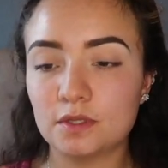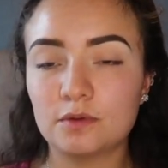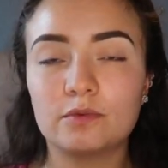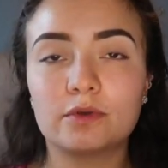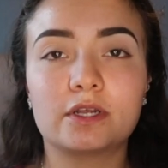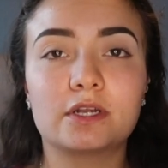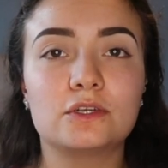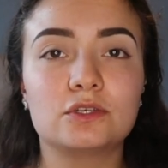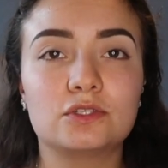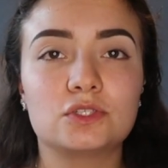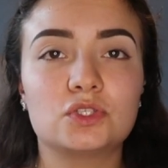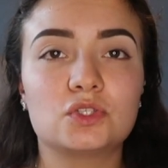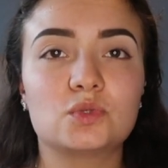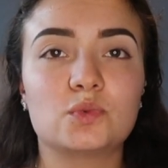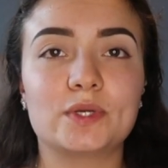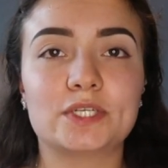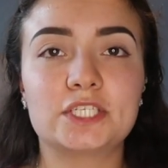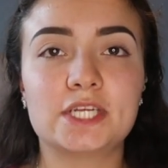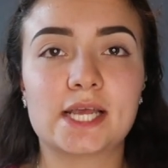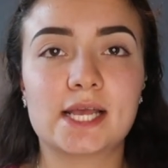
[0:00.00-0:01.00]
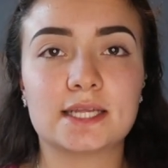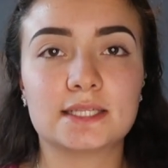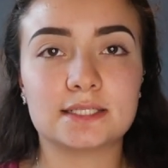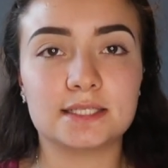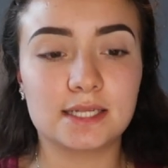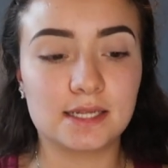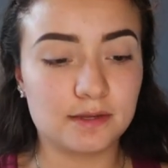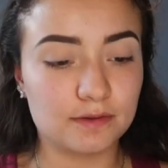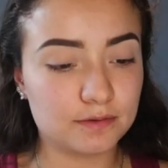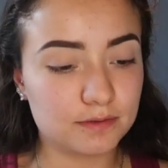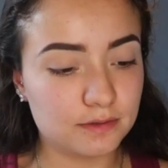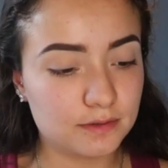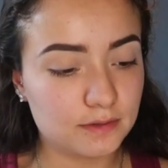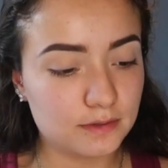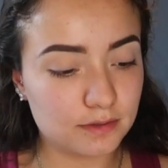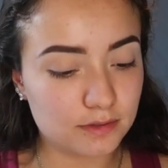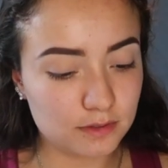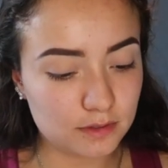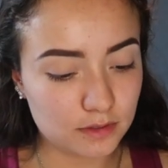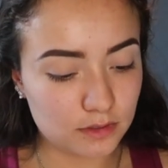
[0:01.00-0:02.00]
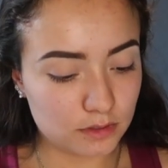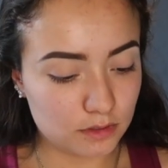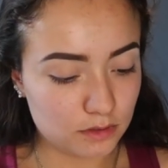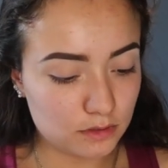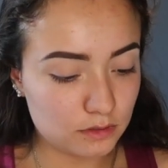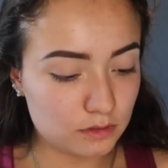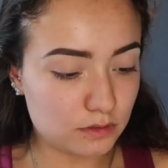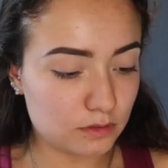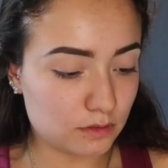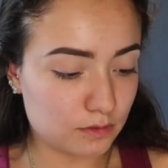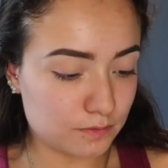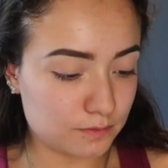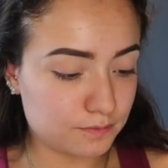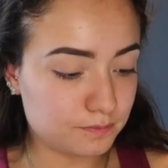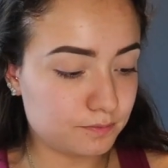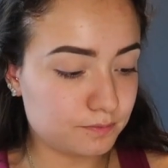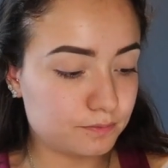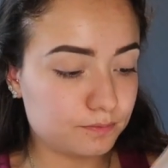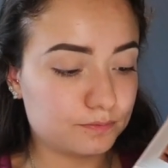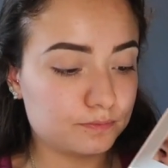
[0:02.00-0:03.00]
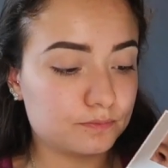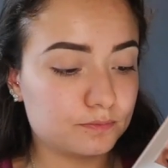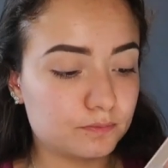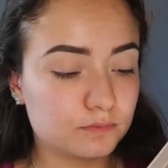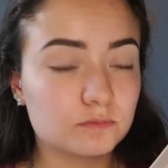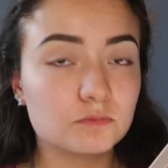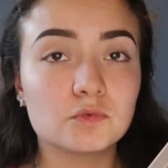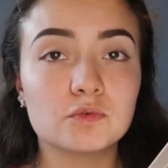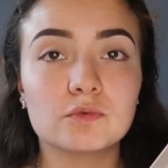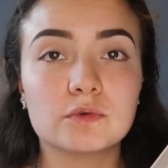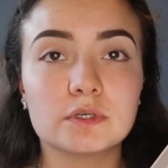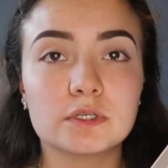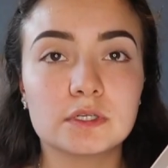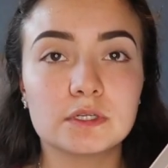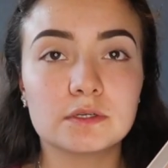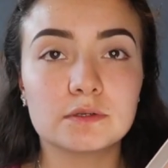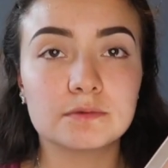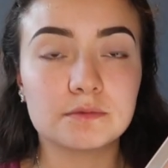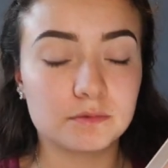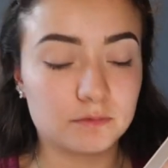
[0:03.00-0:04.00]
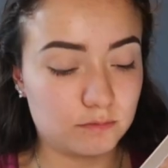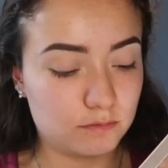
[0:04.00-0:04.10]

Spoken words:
We're gonna switch hands now. So we're gonna.